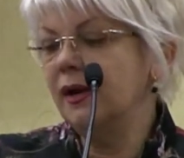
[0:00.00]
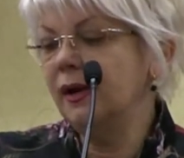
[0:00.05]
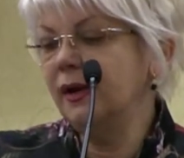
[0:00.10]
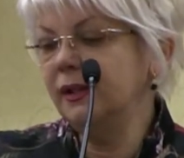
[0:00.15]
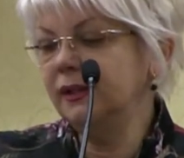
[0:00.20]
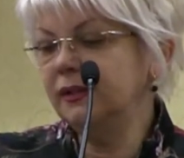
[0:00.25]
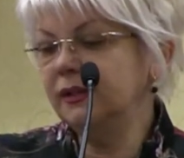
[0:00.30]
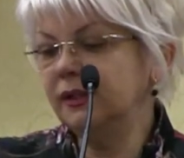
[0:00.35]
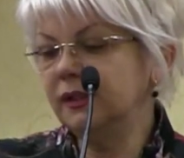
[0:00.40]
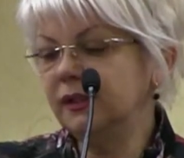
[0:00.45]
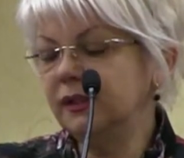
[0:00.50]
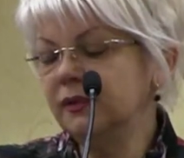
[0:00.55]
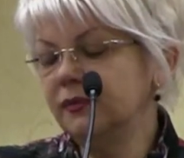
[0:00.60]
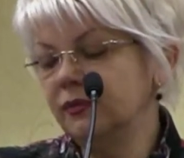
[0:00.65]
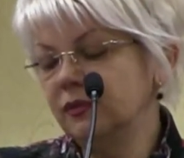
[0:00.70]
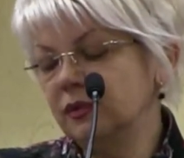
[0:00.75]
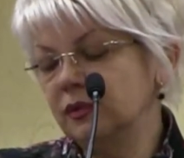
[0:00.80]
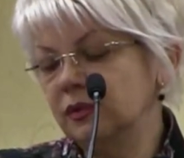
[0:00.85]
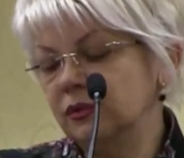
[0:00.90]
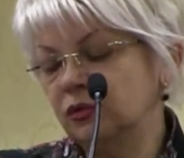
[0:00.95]
at
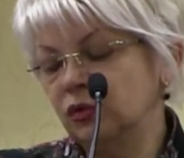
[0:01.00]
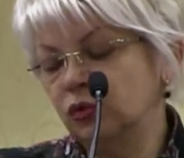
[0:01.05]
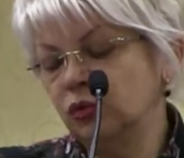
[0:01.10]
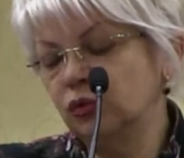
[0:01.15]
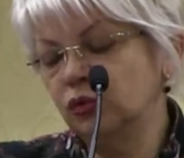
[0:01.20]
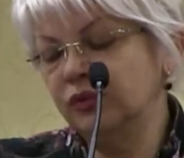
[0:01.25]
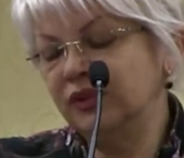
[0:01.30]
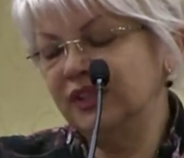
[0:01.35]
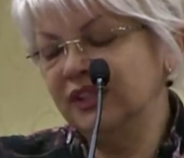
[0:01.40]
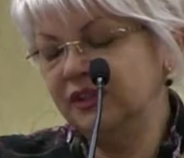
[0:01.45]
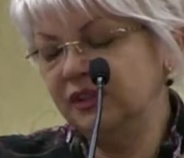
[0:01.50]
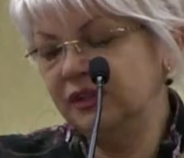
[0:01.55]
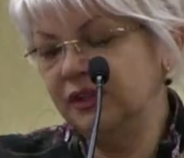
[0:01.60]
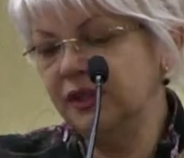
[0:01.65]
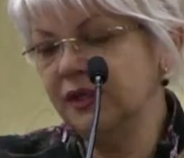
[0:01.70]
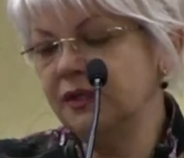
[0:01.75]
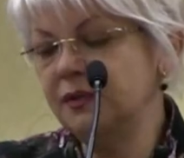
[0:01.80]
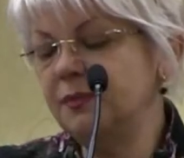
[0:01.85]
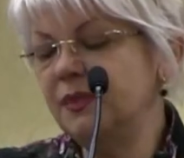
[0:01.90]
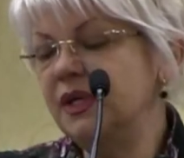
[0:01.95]
a to
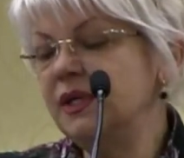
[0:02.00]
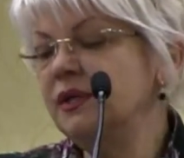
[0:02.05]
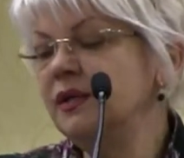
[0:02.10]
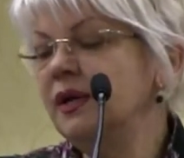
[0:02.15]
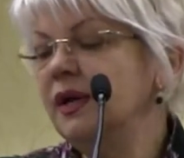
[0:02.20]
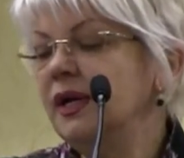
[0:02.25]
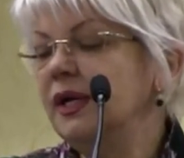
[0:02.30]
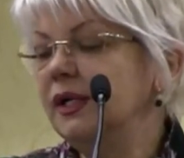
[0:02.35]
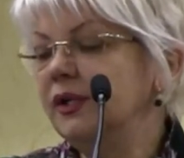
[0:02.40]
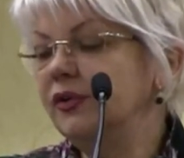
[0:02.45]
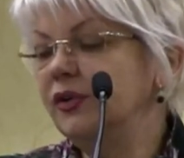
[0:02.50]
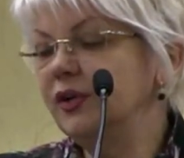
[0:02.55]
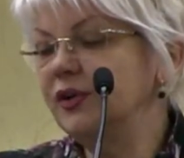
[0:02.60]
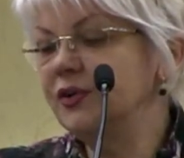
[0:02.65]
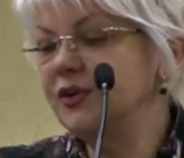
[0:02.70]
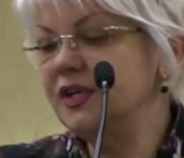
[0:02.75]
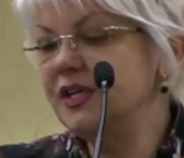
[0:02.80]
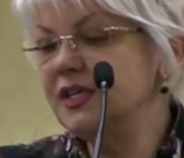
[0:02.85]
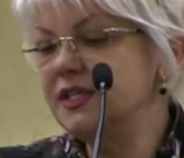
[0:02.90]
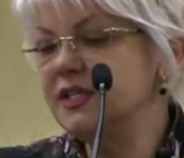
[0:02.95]
determine
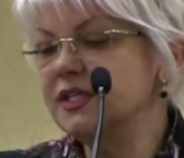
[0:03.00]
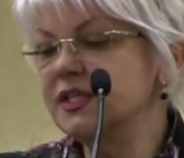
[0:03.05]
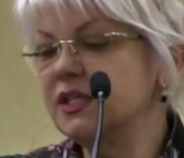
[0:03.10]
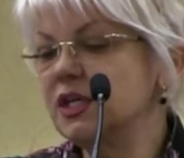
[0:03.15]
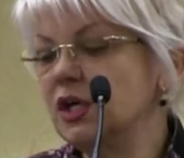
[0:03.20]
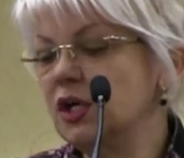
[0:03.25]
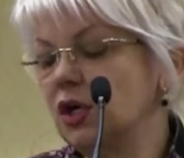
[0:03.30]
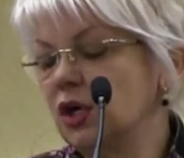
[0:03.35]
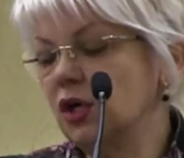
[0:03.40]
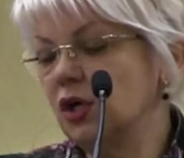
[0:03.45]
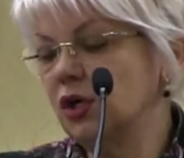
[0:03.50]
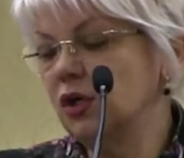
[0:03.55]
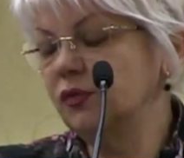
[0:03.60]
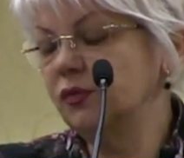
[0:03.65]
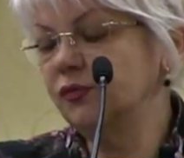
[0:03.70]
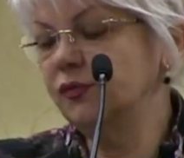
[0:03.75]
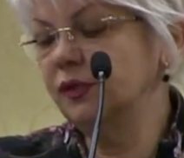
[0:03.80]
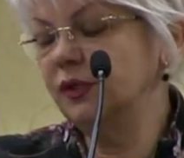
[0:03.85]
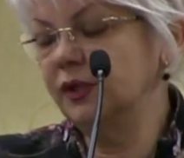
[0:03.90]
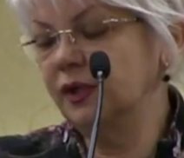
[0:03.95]
the risk of
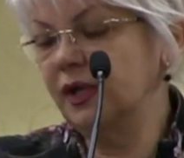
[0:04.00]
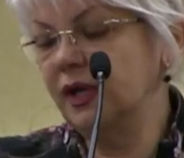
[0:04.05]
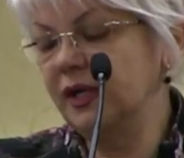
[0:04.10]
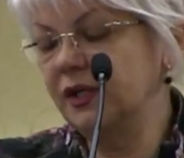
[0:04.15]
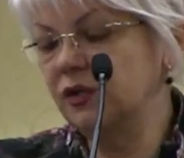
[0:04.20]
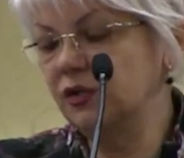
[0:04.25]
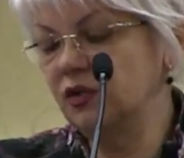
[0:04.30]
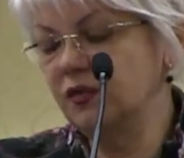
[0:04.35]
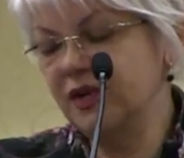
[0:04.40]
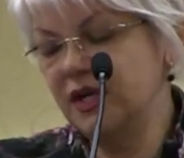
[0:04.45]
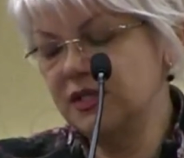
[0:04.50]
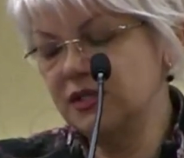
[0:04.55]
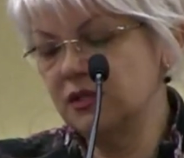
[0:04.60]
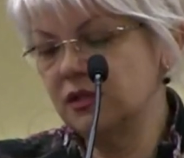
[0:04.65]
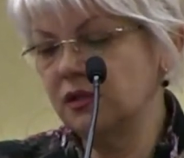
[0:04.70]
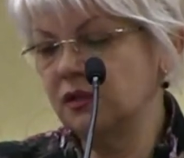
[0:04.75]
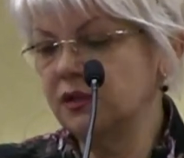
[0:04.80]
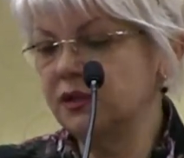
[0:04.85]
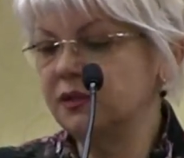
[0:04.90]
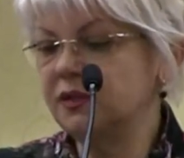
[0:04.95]
uh,
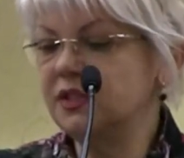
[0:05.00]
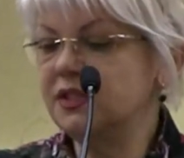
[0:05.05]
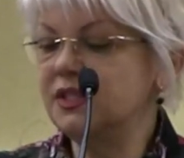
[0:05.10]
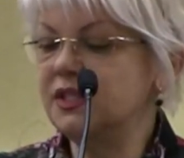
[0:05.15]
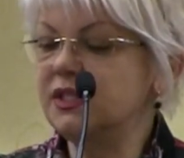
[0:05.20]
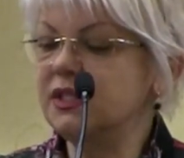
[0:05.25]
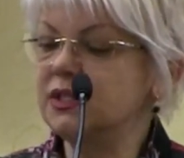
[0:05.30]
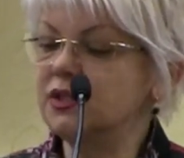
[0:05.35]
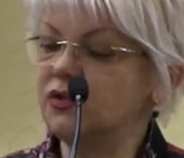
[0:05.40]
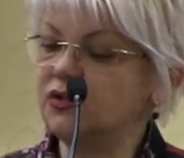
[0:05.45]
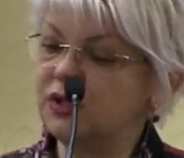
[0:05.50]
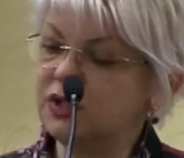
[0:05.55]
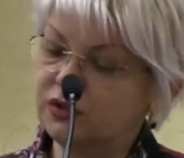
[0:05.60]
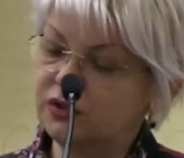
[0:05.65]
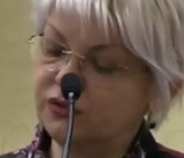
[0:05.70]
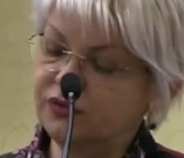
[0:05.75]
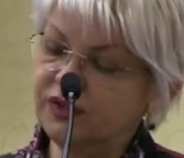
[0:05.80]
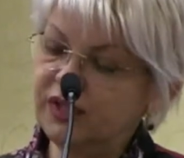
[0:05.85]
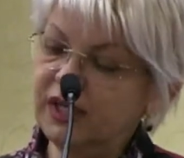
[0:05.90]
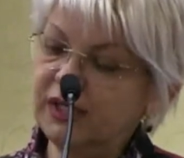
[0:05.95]
cardiovascular disease, the
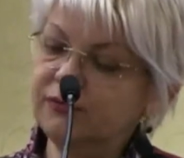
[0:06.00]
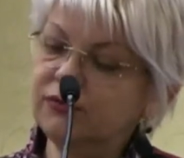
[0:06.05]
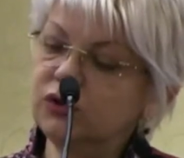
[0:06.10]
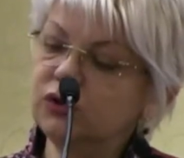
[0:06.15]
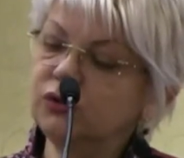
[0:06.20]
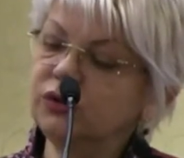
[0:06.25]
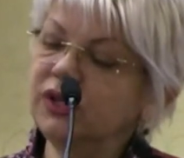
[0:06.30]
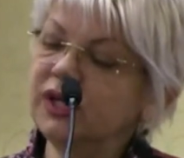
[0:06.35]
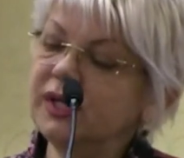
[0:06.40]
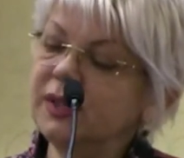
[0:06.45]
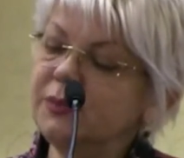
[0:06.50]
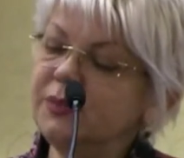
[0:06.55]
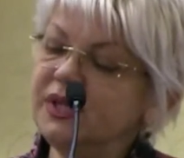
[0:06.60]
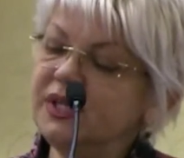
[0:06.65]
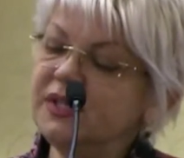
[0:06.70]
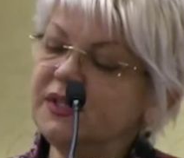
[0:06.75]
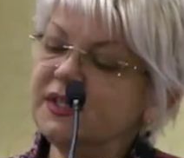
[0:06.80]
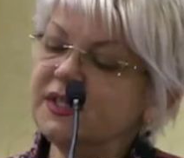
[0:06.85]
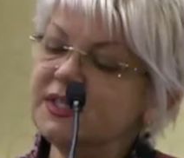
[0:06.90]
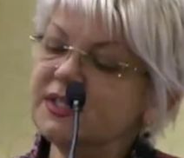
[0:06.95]
risk of type 2
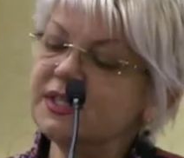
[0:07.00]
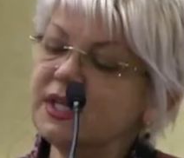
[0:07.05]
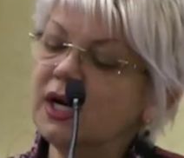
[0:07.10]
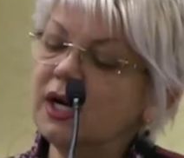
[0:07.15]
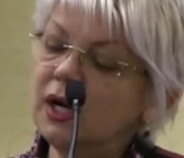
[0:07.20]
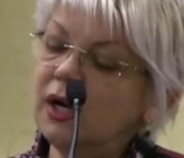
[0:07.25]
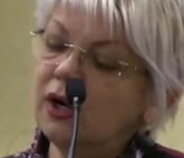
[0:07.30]
diabetes,